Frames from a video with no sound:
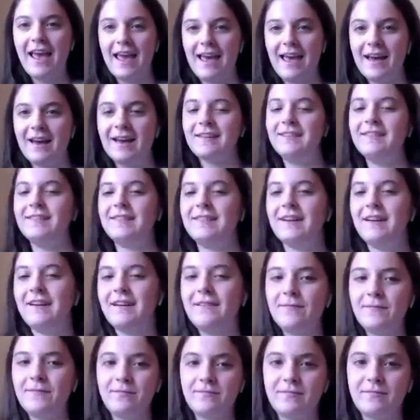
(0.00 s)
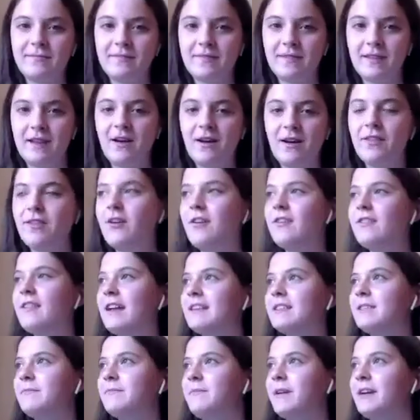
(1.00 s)
And although
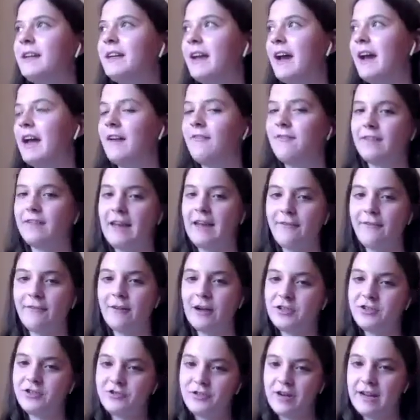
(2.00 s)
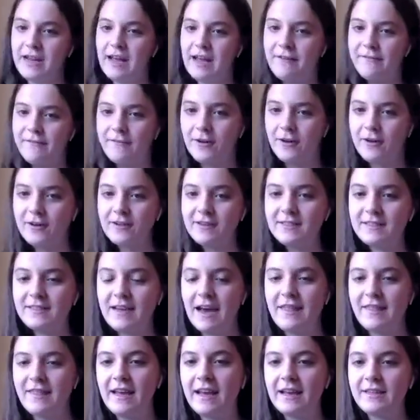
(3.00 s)
that's been kind of like frustrating at first,
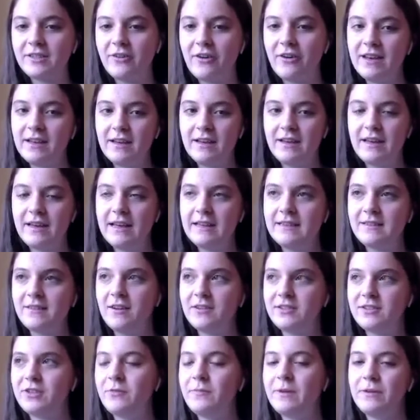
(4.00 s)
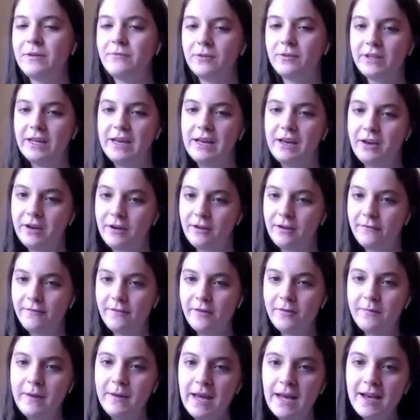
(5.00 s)
I think it's also been really good
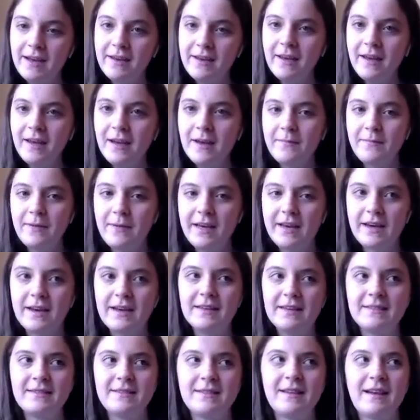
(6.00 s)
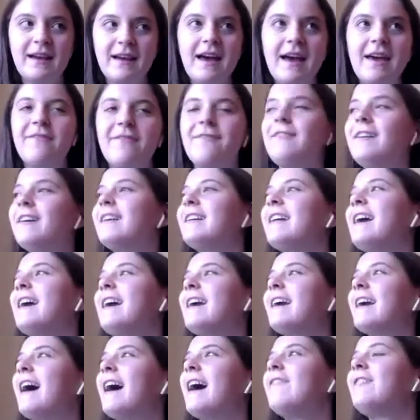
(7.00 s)
for me, because I feel
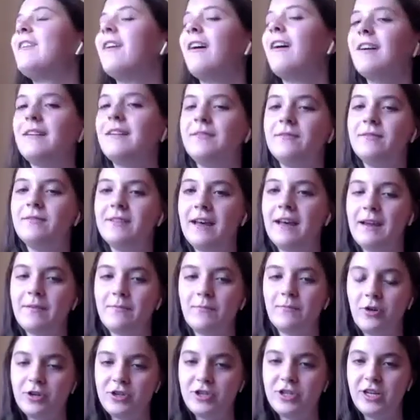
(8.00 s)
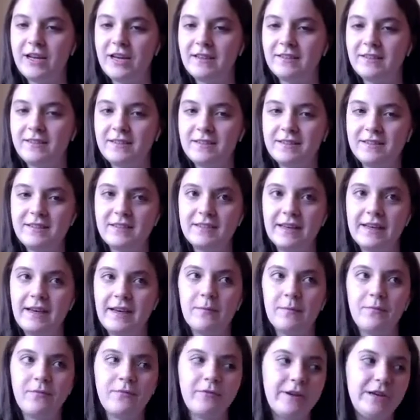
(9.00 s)
like I've gotten like more chances to
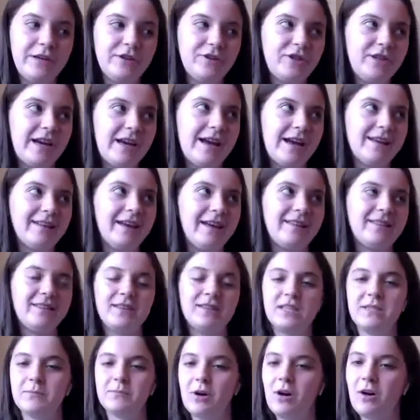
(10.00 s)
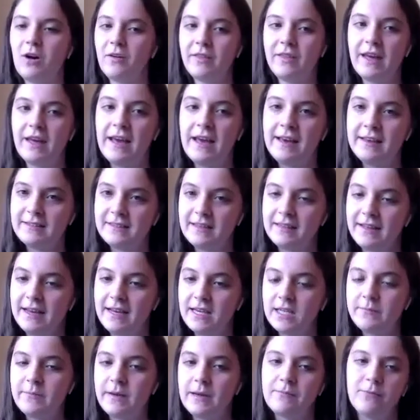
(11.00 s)
like appreciate like the small things and
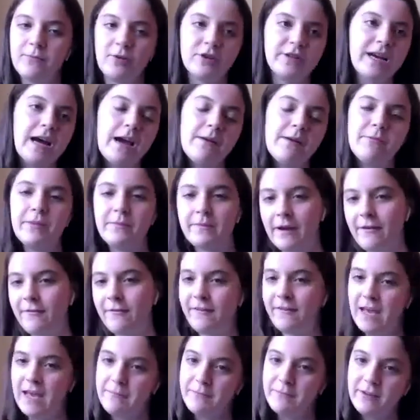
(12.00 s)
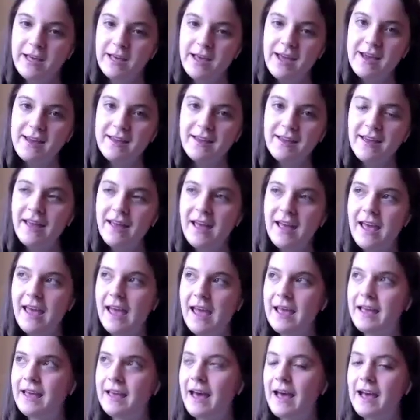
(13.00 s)
like spend more time with my family
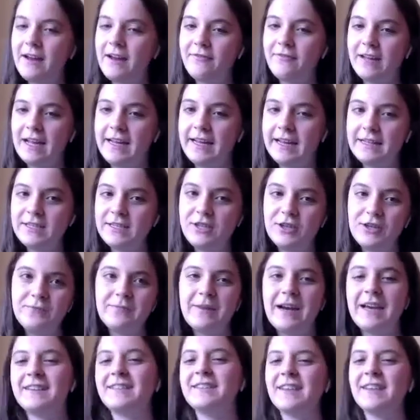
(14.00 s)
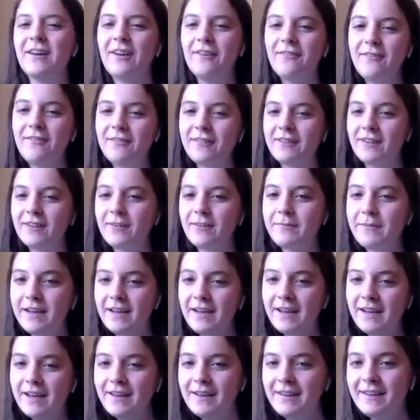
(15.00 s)
and kind of like get to know myself a little
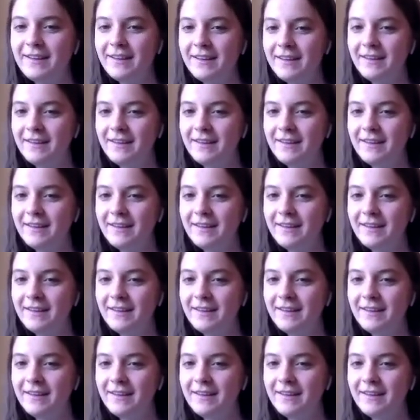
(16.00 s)
bit.